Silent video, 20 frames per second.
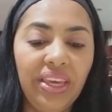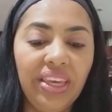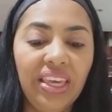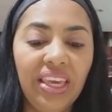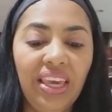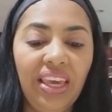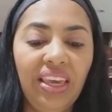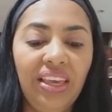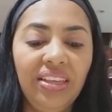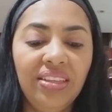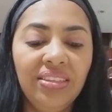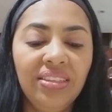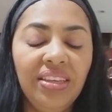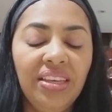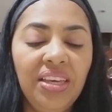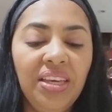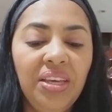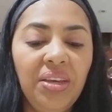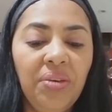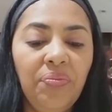case,
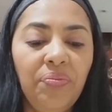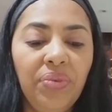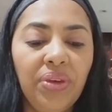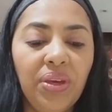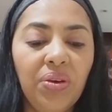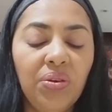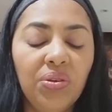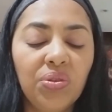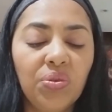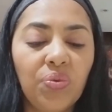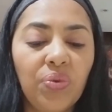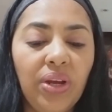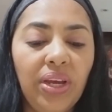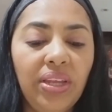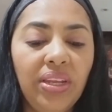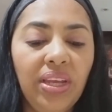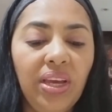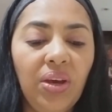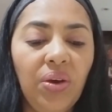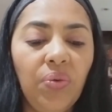because right
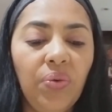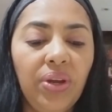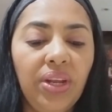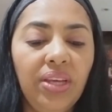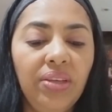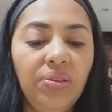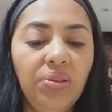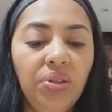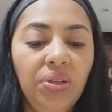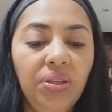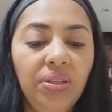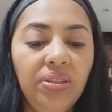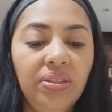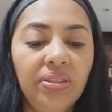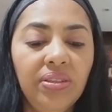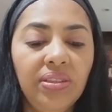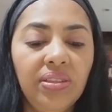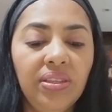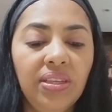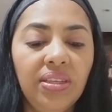now what I
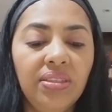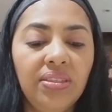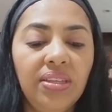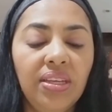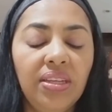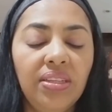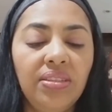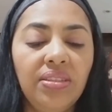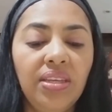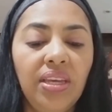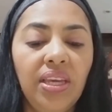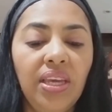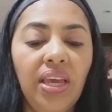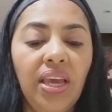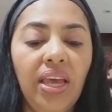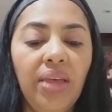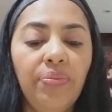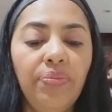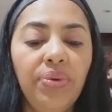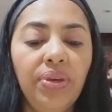notice is that they
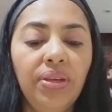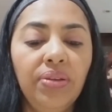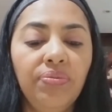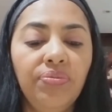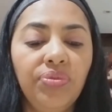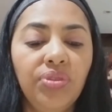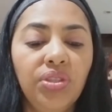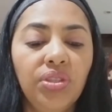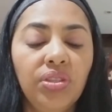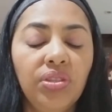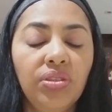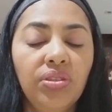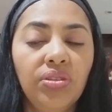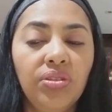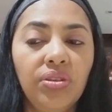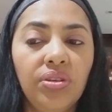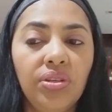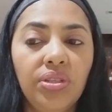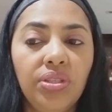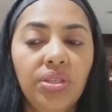have been just
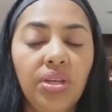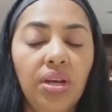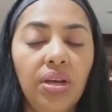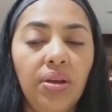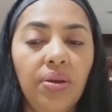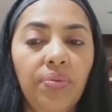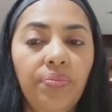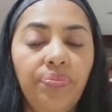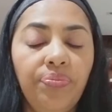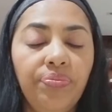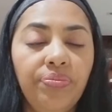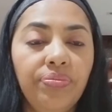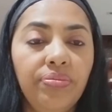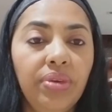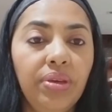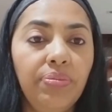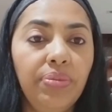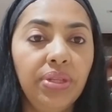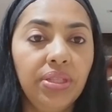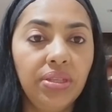
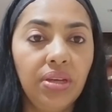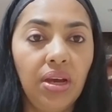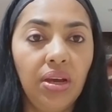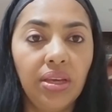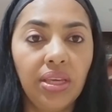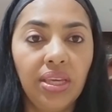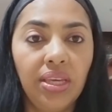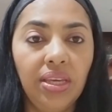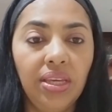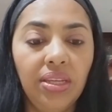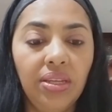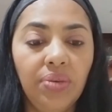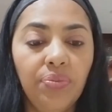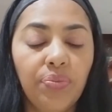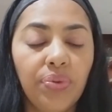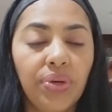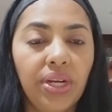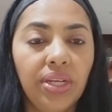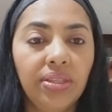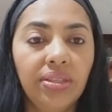maybe talking and
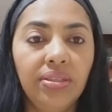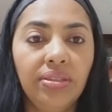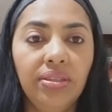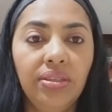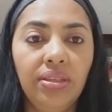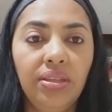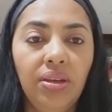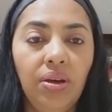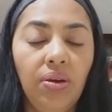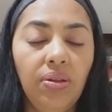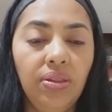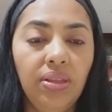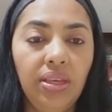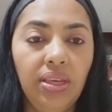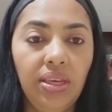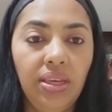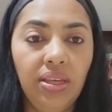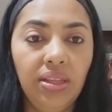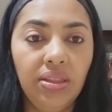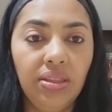practicing only
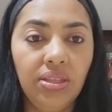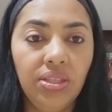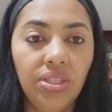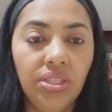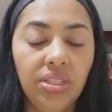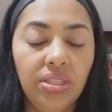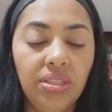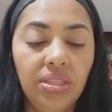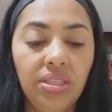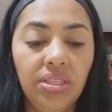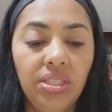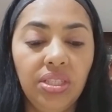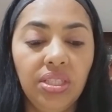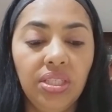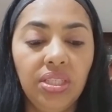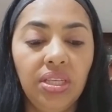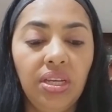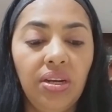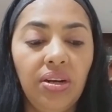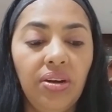English, and they
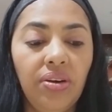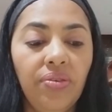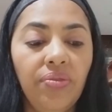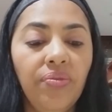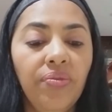just start